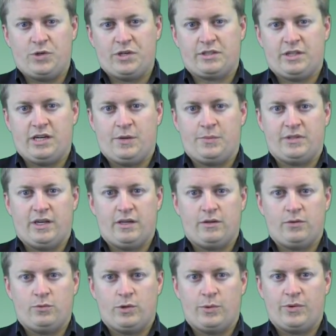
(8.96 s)
weekly update,
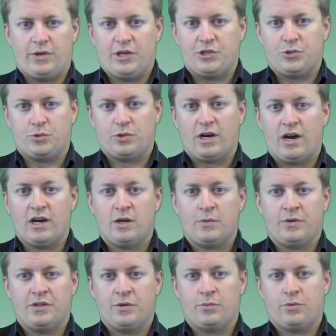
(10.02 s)
where we get you caught up
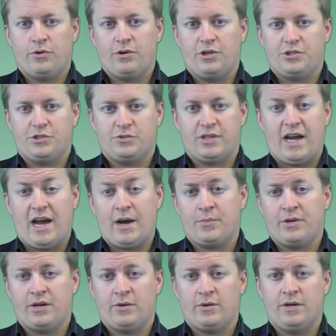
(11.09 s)
on the important issues
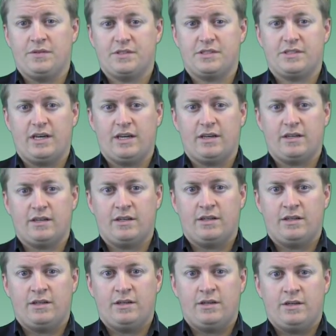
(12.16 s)
happening around the state.
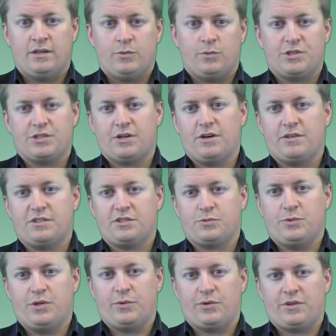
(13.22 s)
We start this
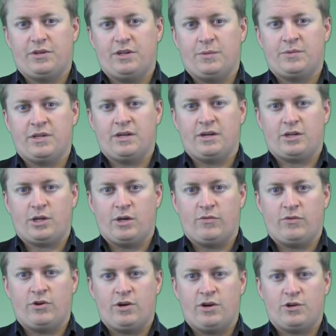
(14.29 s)
week with an update on
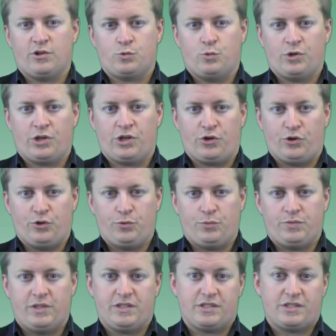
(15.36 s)
Governor Otter's working group
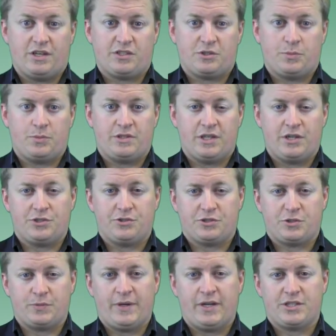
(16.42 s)
that discussed a potential
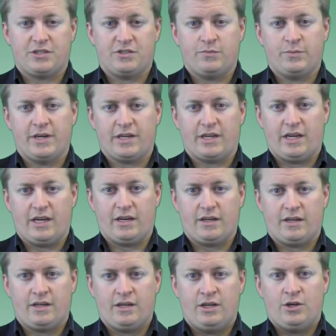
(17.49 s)
expansion of Medicaid.
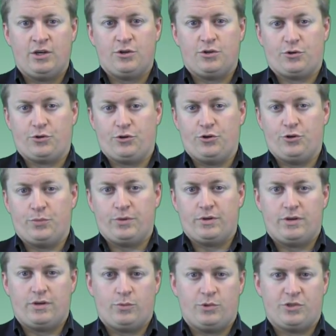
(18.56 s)
The group,
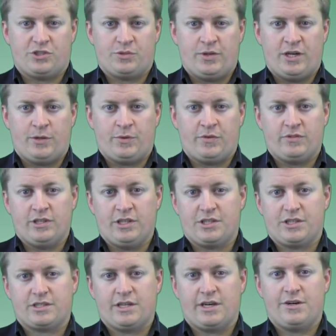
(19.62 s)
which is made up of
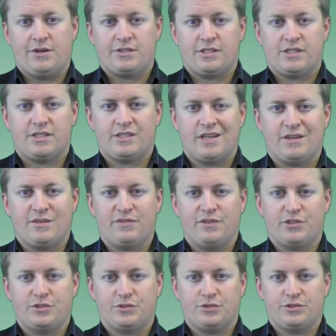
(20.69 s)
legislators, state
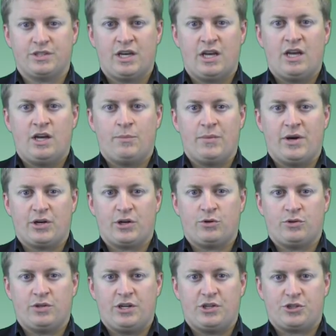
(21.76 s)
officials,
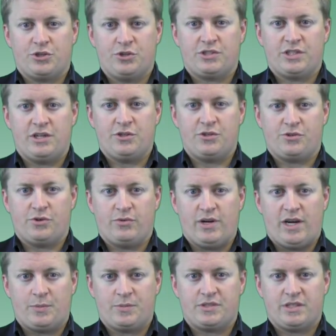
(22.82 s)
medical and insurance industry
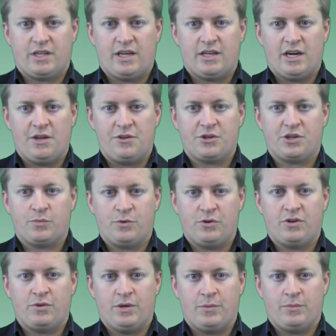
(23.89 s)
reps, and other
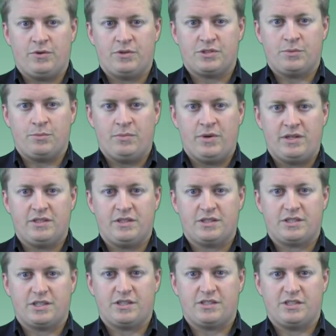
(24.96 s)
community members, met to
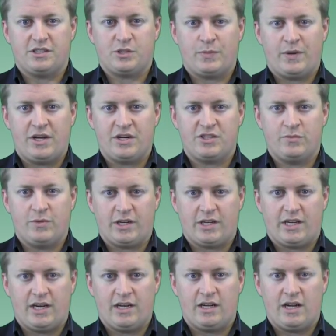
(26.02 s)
discuss the expansion of
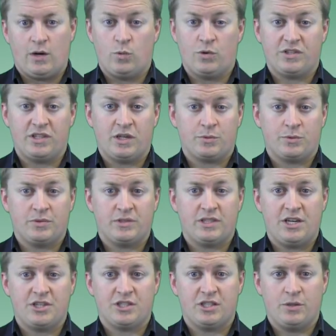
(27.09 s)
Medicaid and what the
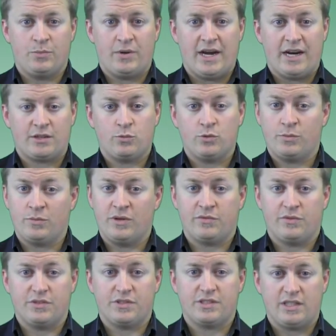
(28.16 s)
implementation impact would mean
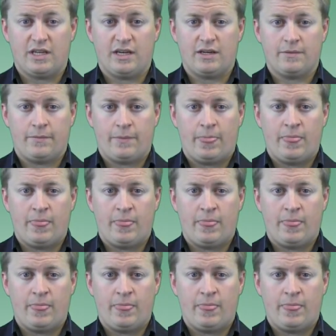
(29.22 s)
for the state.